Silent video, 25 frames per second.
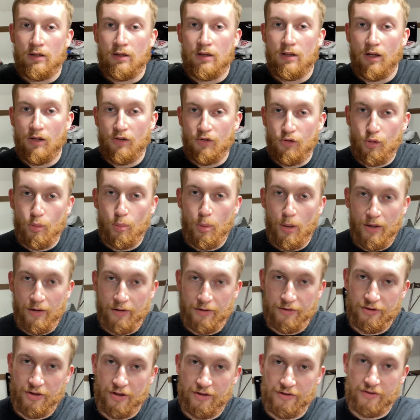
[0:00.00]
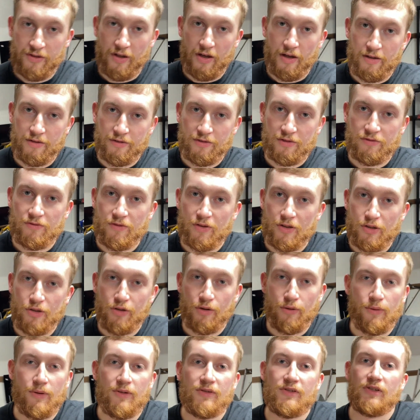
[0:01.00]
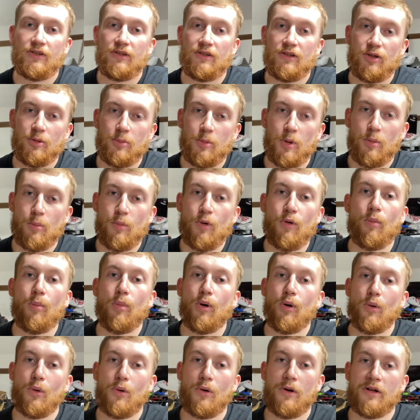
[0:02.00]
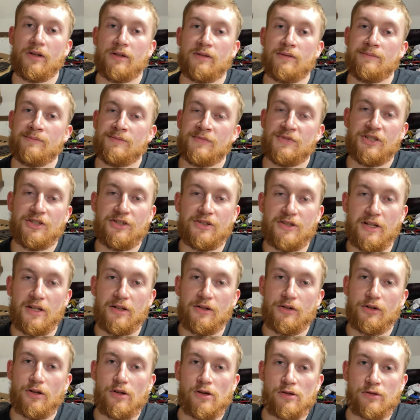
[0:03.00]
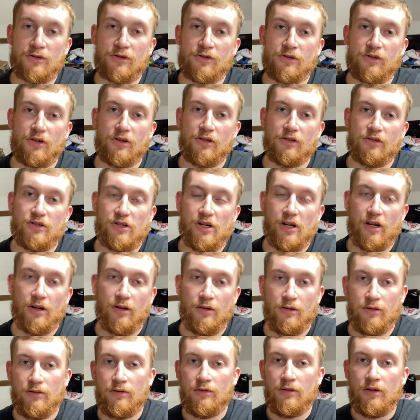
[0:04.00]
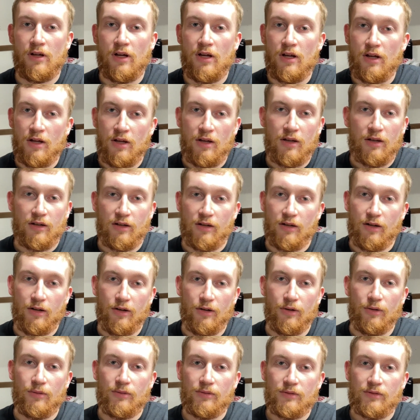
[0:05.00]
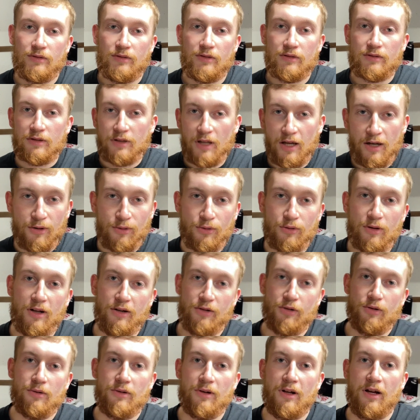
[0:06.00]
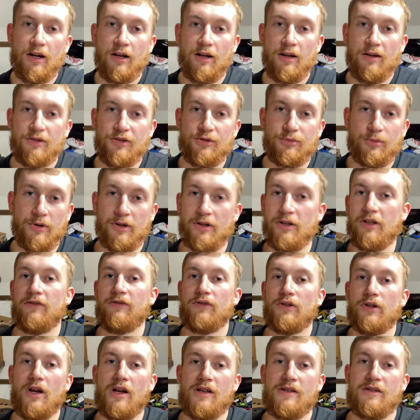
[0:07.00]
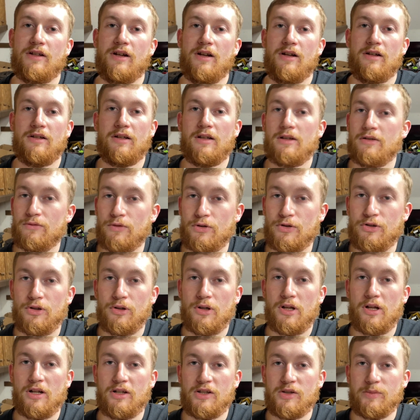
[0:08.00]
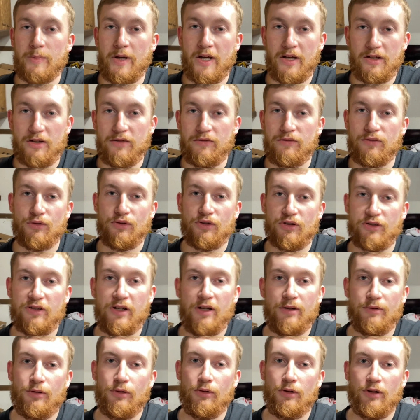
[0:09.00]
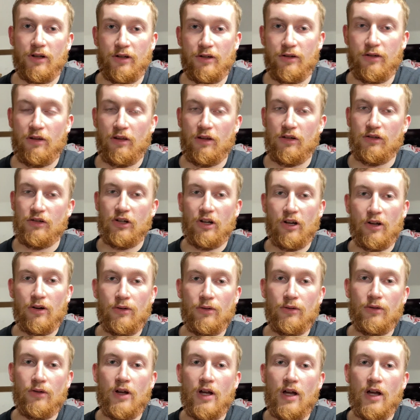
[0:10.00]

I do apologize guys, this video is a little bit more boring. It's just the introduction to the channel, you know, not a whole lot going on. I just want to give you guys an idea of what you can expect if you're just now tuning into the channel.